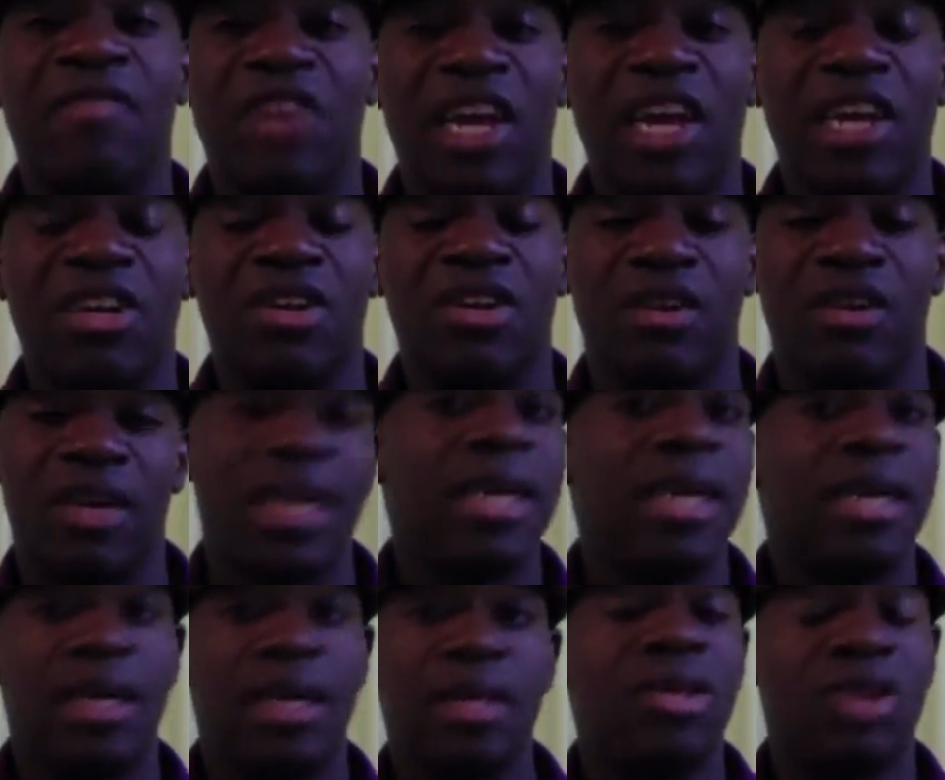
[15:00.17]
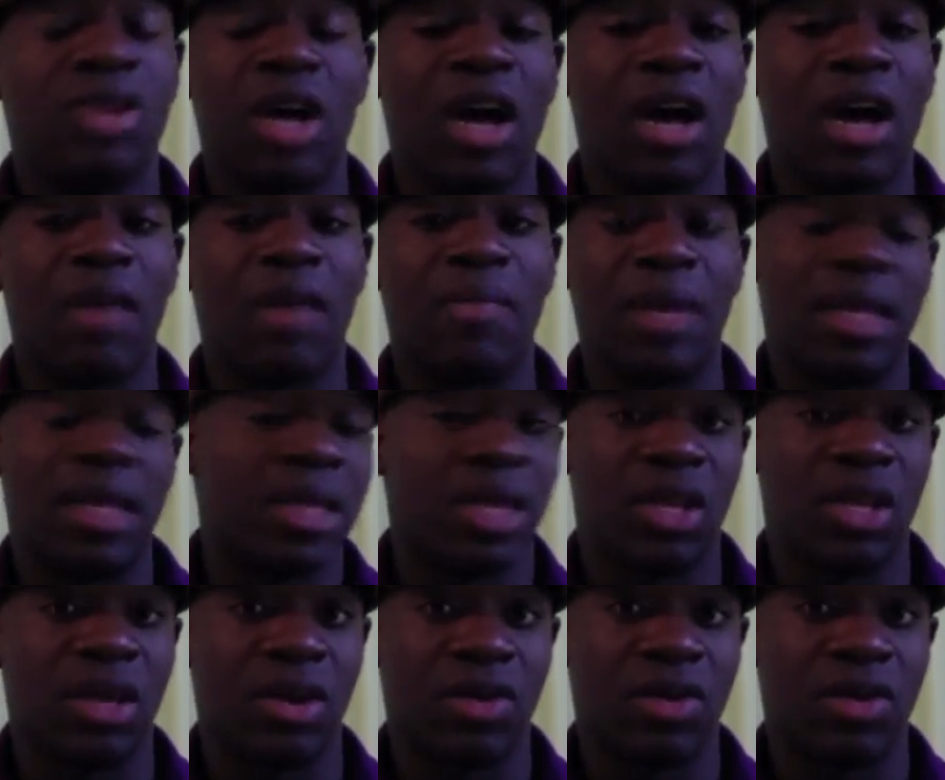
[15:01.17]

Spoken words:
danger, his job is to tell